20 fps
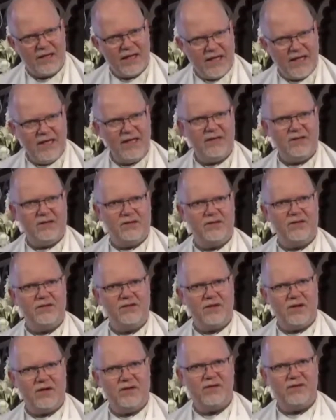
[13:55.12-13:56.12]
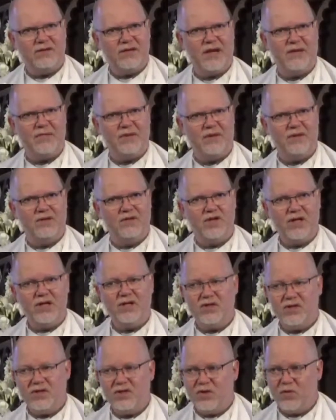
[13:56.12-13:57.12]
heals on the Sabbath,
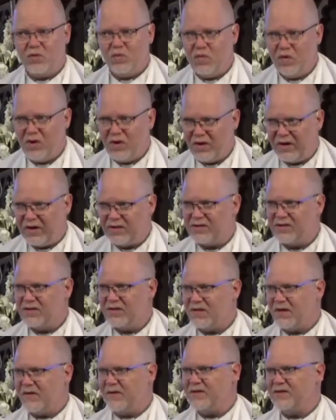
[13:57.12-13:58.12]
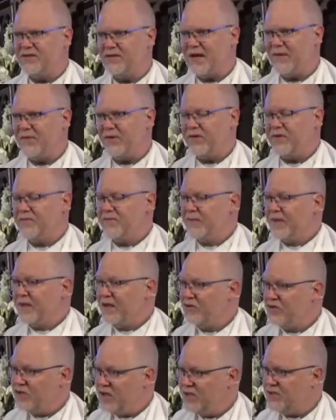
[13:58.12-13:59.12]
Jesus works on the Sabbath,
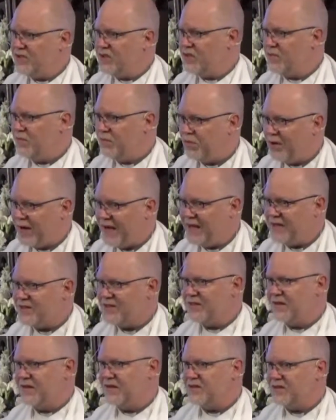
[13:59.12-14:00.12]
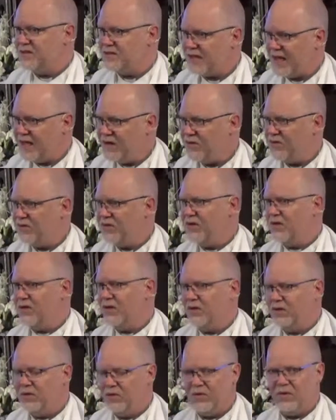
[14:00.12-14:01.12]
Jesus breaks this sacred
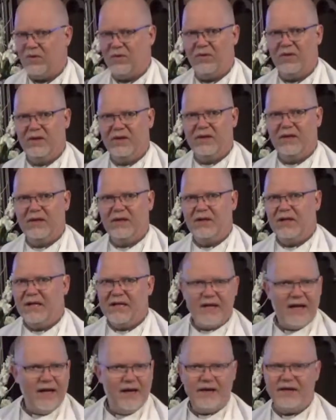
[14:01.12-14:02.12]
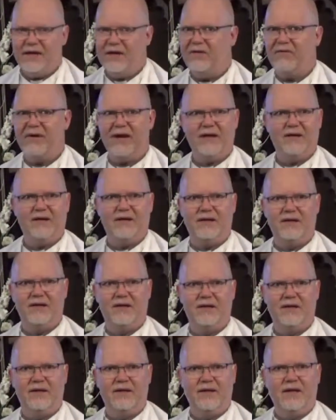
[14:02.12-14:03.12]
law. You can't get around it.
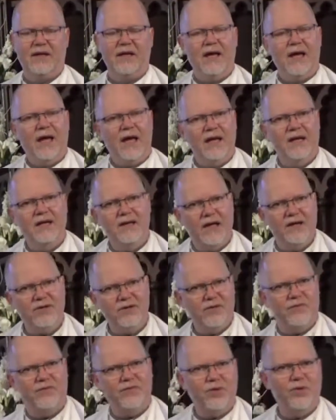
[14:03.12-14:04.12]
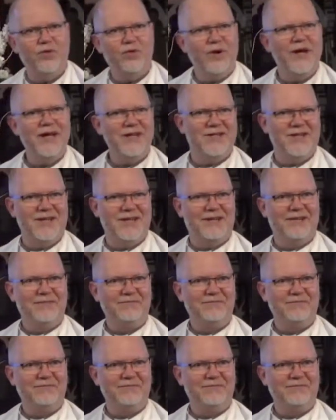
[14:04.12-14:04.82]
And he does it for a reason.